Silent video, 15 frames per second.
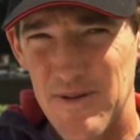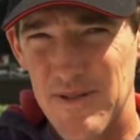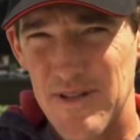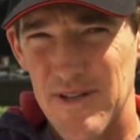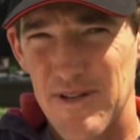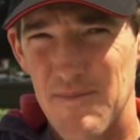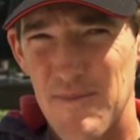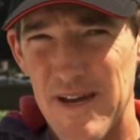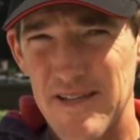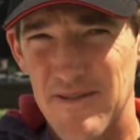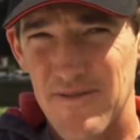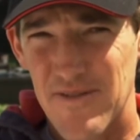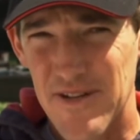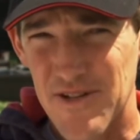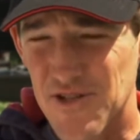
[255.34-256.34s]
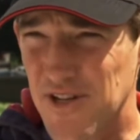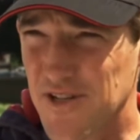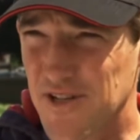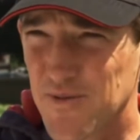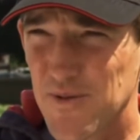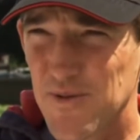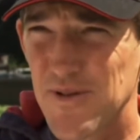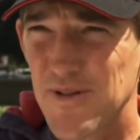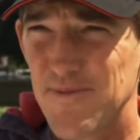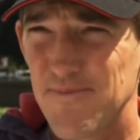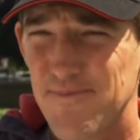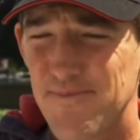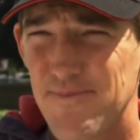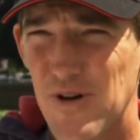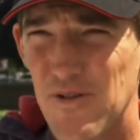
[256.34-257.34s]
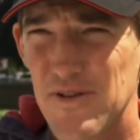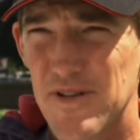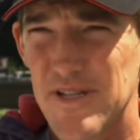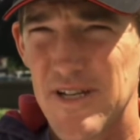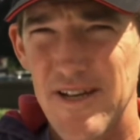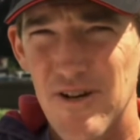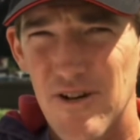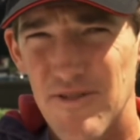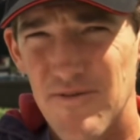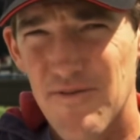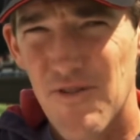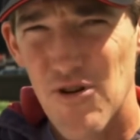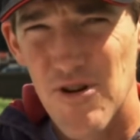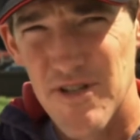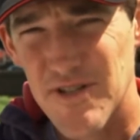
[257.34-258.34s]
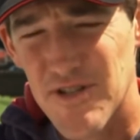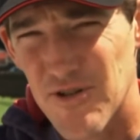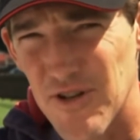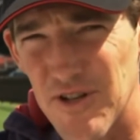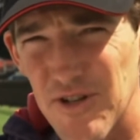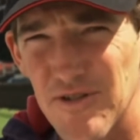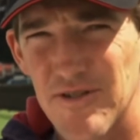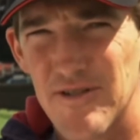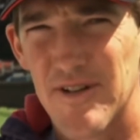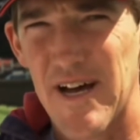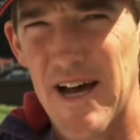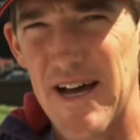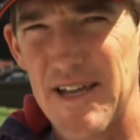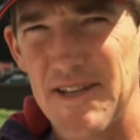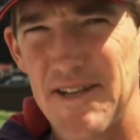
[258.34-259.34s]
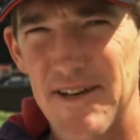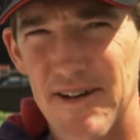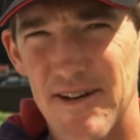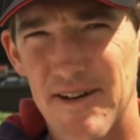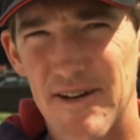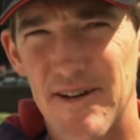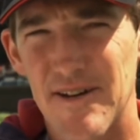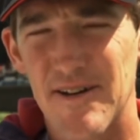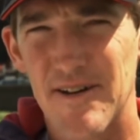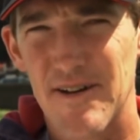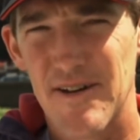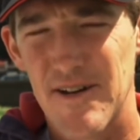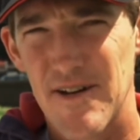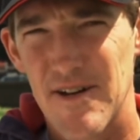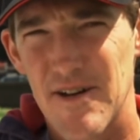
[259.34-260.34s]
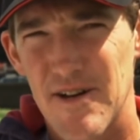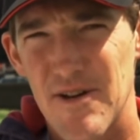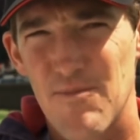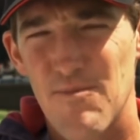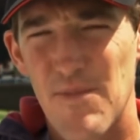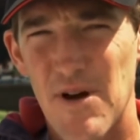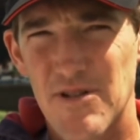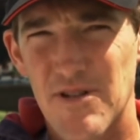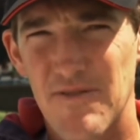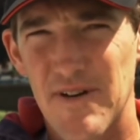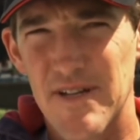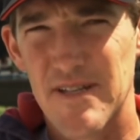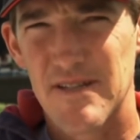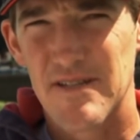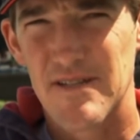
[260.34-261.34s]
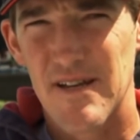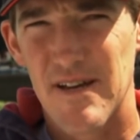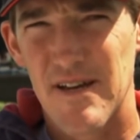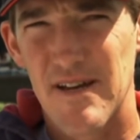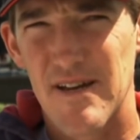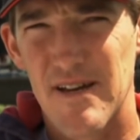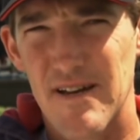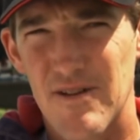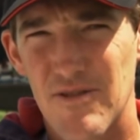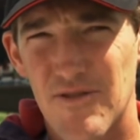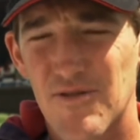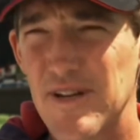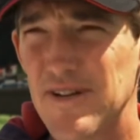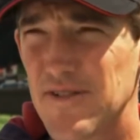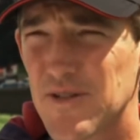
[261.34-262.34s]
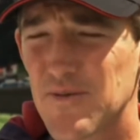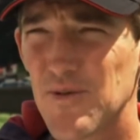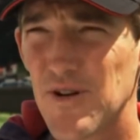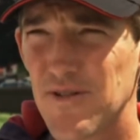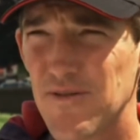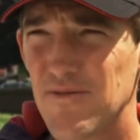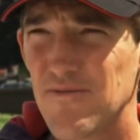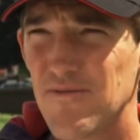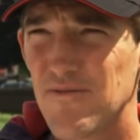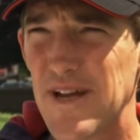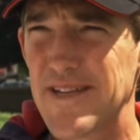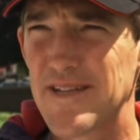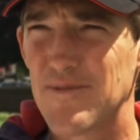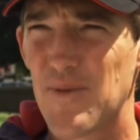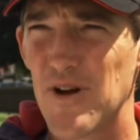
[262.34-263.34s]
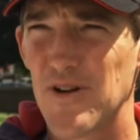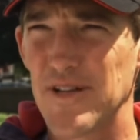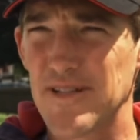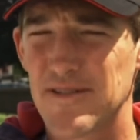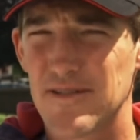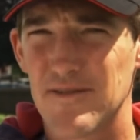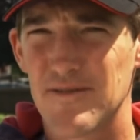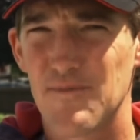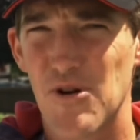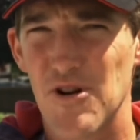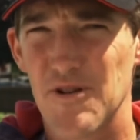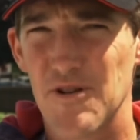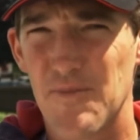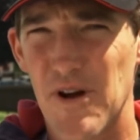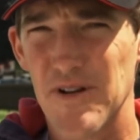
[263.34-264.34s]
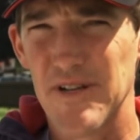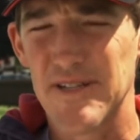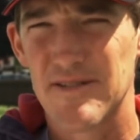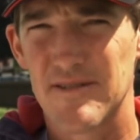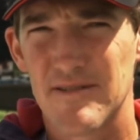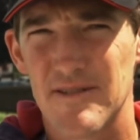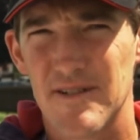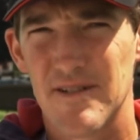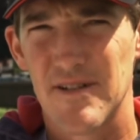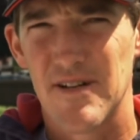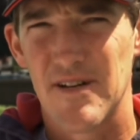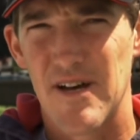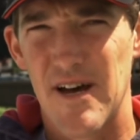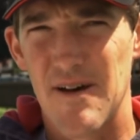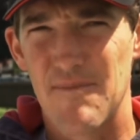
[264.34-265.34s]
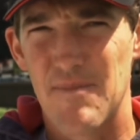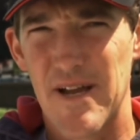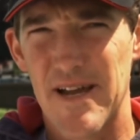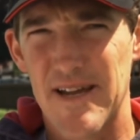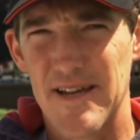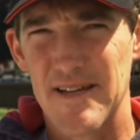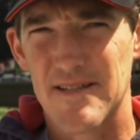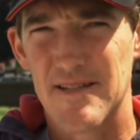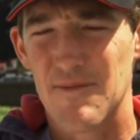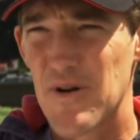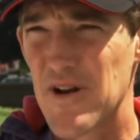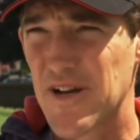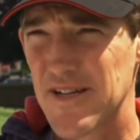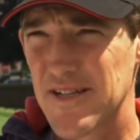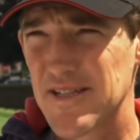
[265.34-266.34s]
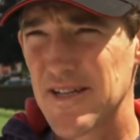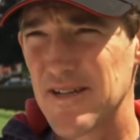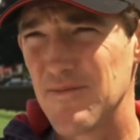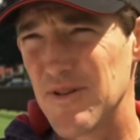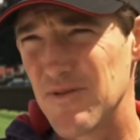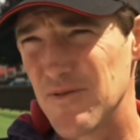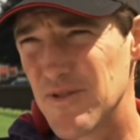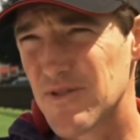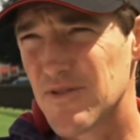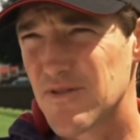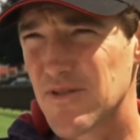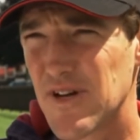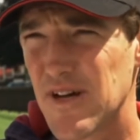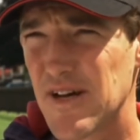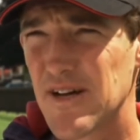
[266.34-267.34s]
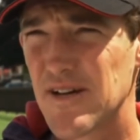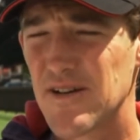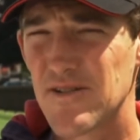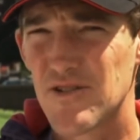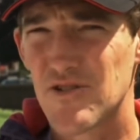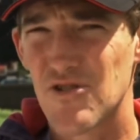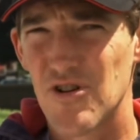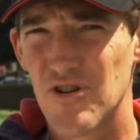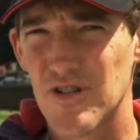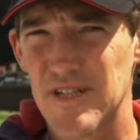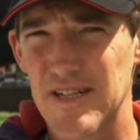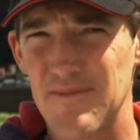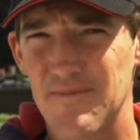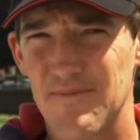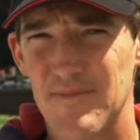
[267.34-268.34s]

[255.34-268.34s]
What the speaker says: Amazing victory, because we were obviously on foreign soil, and most of us, or 3 of us, were on rented ponies and borrowed ponies, playing against an American team that was a strong team.